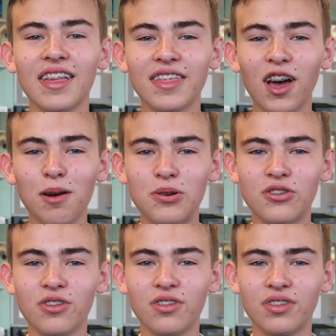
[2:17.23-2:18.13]
That
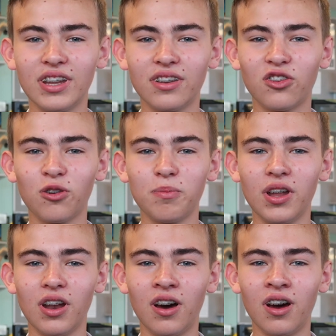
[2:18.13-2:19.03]
opportunity has taught me
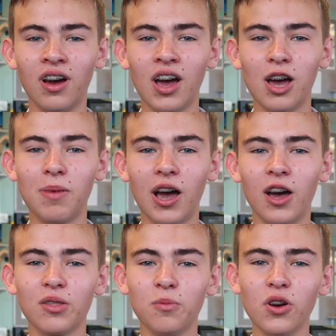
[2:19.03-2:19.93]
a lot about
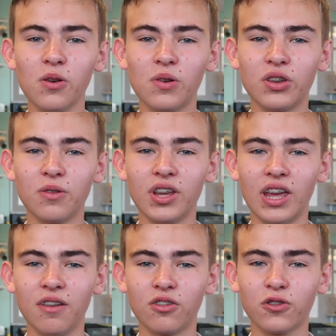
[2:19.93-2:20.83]
how the work we're doing
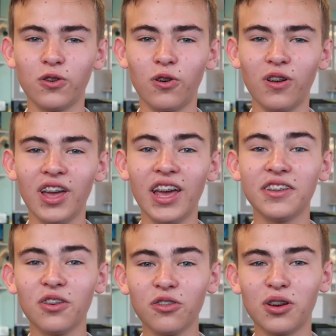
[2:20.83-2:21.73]
here in school
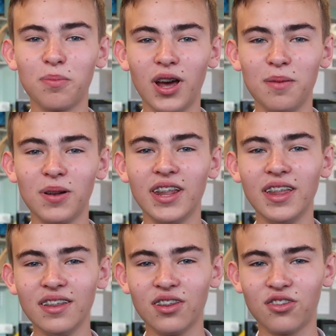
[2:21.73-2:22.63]
is also applicable in
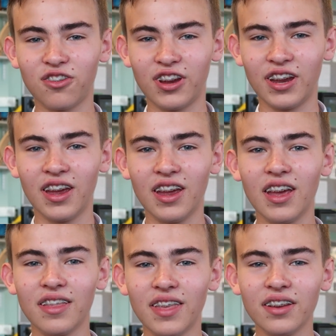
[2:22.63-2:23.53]
industry,
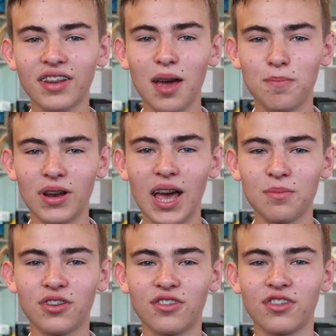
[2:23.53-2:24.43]
and thanks to Apple apps
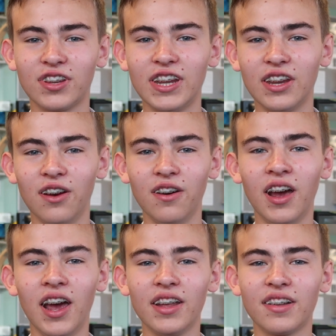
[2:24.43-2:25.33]
such as Keynote,
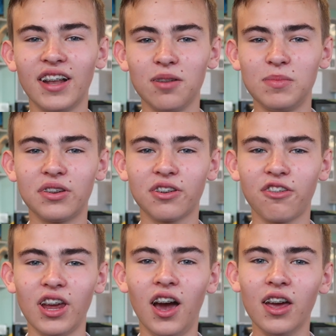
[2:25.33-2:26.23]
it's allowed me to
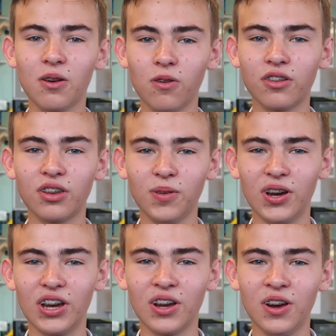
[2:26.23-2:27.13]
create higher quality
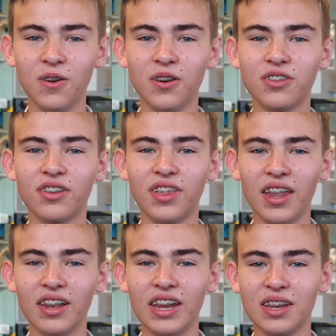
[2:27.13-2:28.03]
work, which is
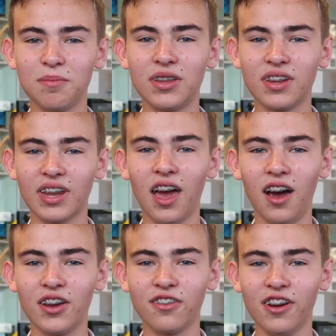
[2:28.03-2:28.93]
then leading me to get
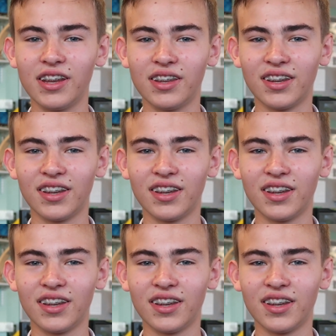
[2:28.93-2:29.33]
higher grades.